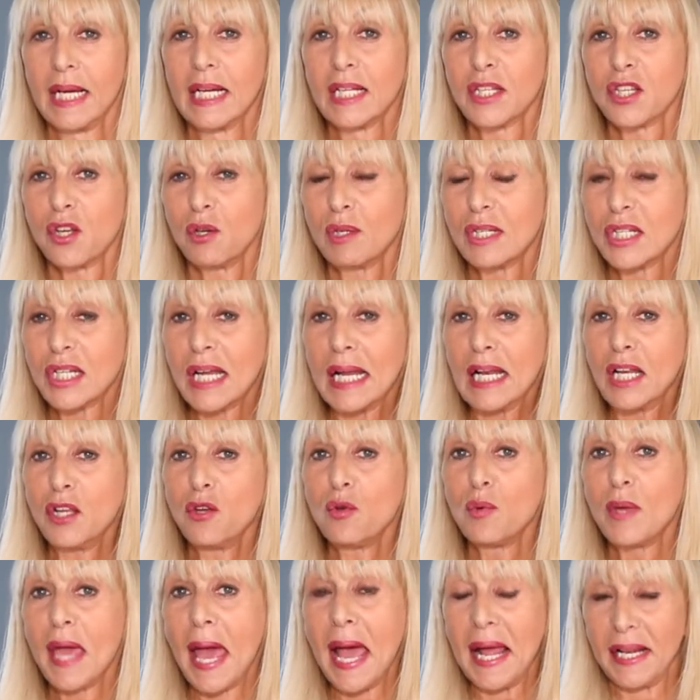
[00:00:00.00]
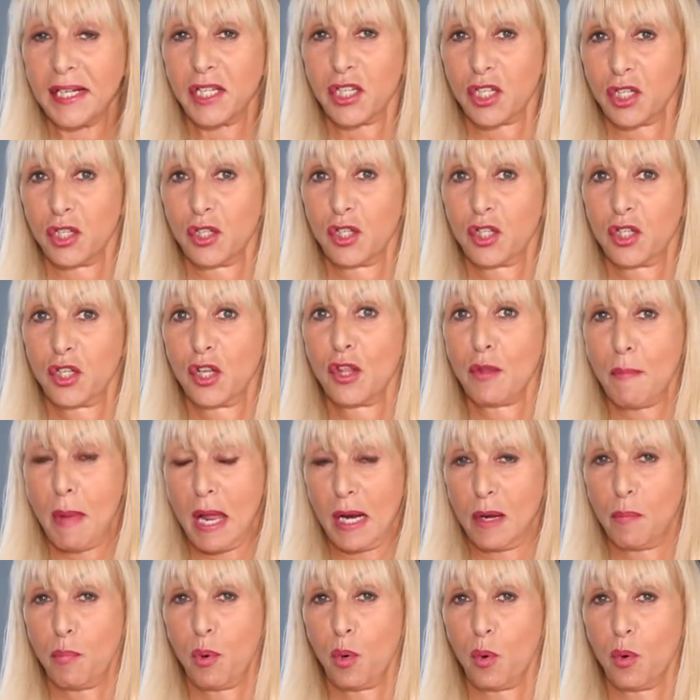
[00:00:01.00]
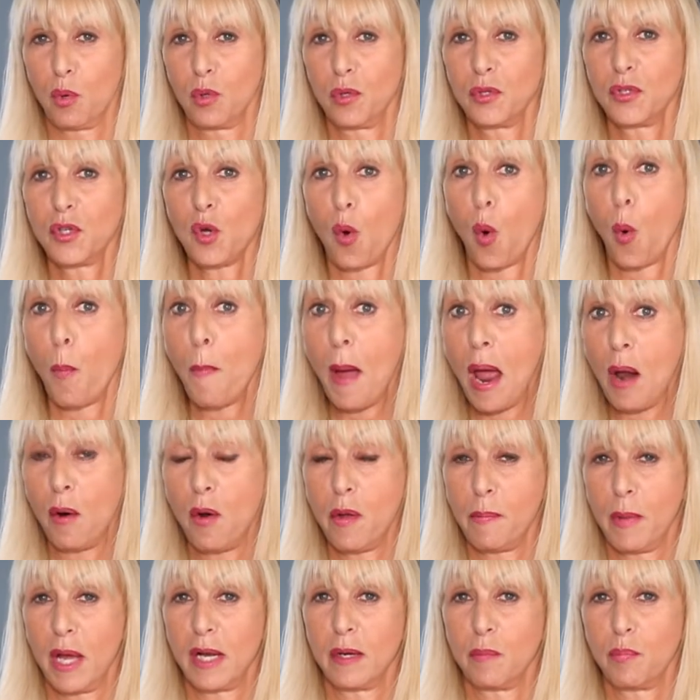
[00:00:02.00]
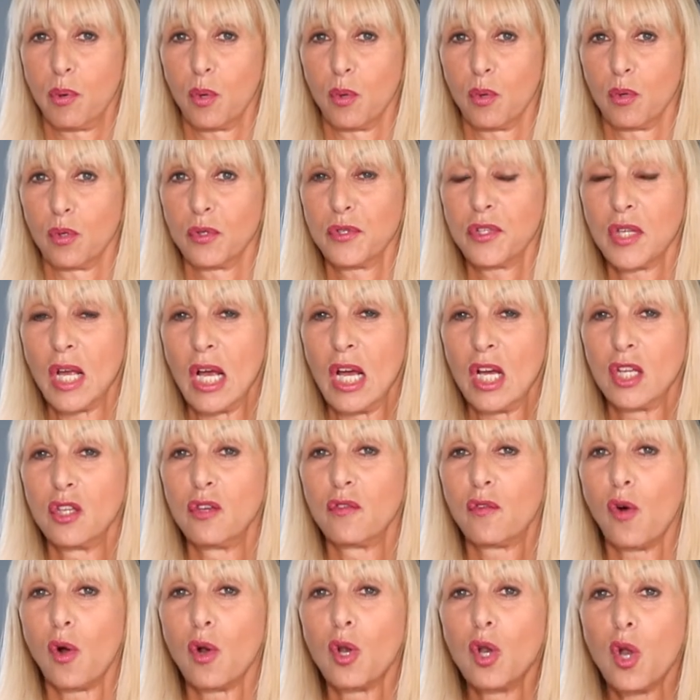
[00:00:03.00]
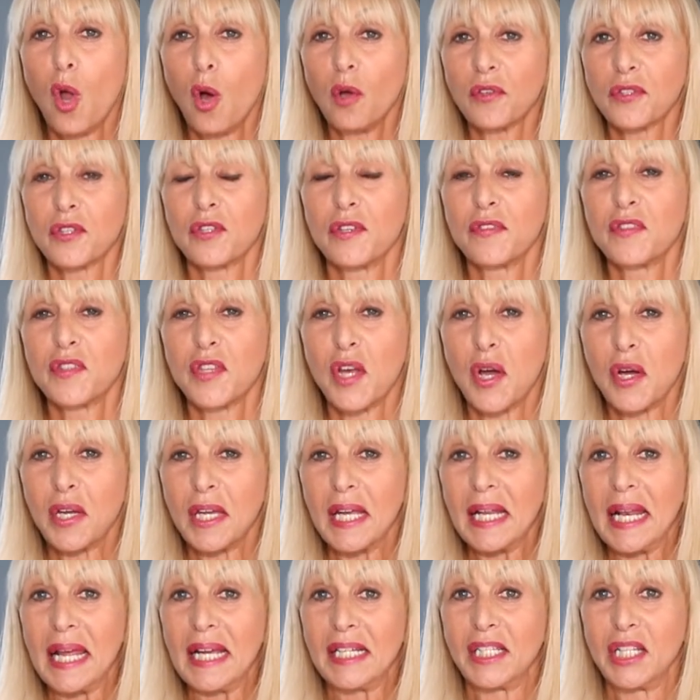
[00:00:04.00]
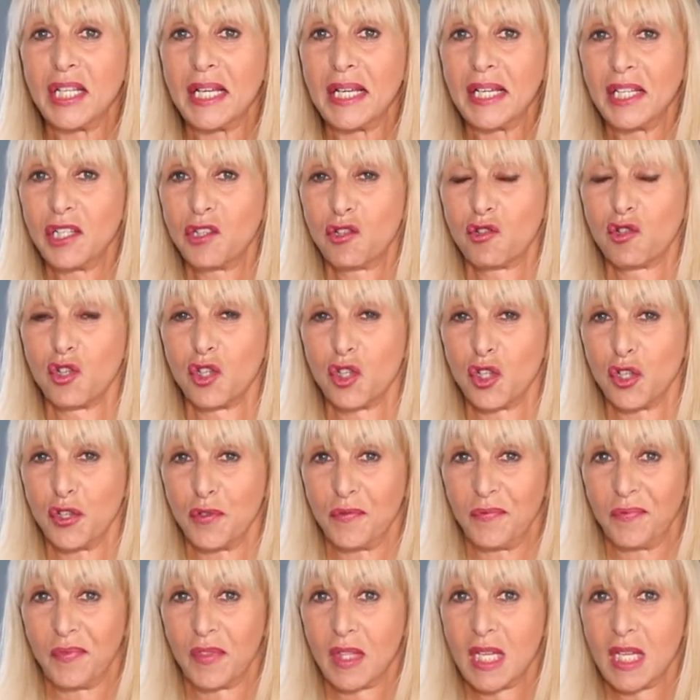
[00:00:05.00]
So until you get to the menopause or perimenopause, you've got lots of circulating estrogen.